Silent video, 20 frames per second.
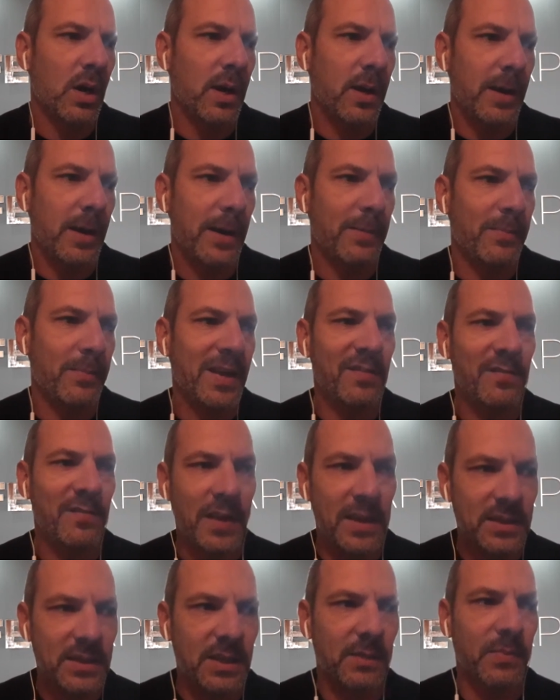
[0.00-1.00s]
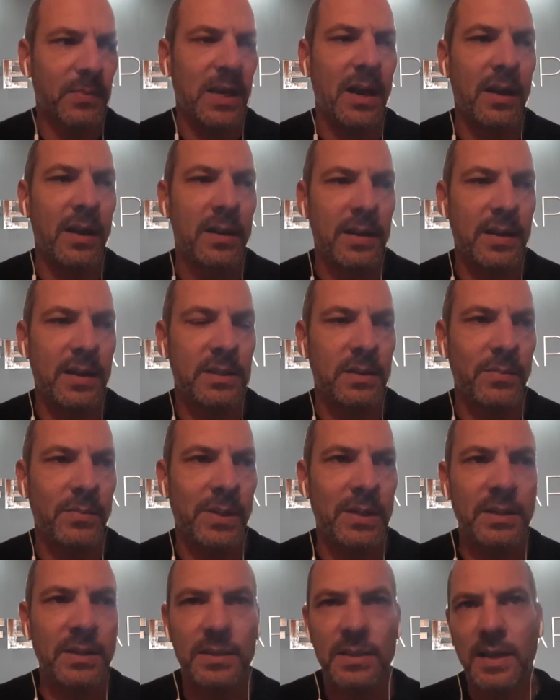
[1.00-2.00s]
investing behind
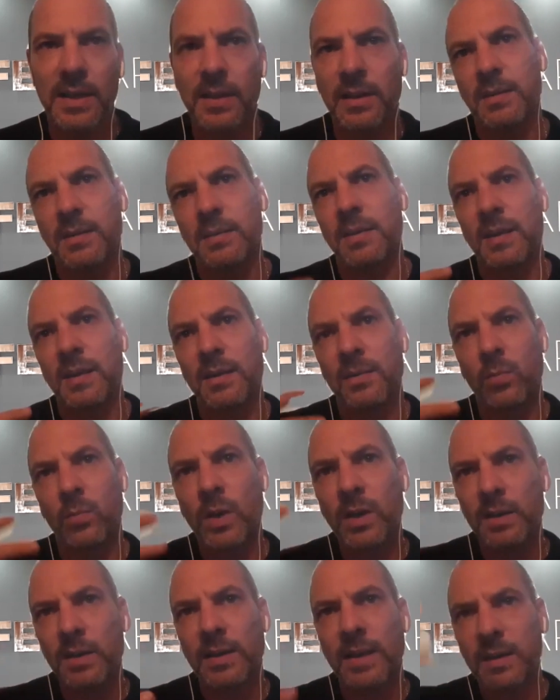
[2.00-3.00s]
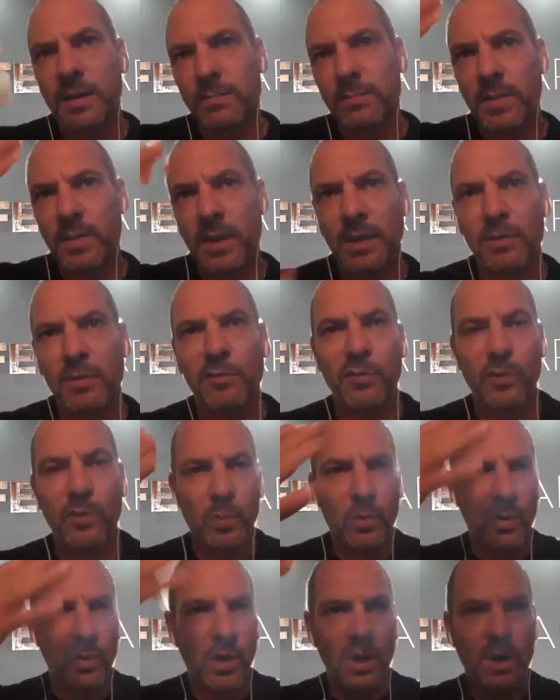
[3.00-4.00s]
SMEs, and what did that mean for
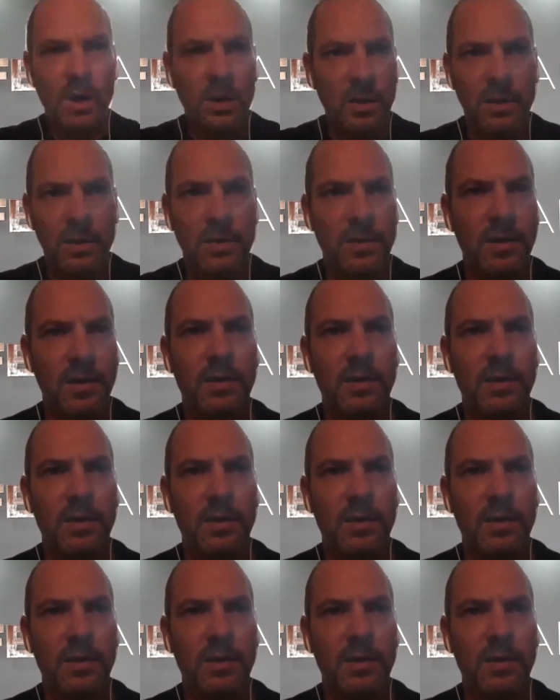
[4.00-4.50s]
the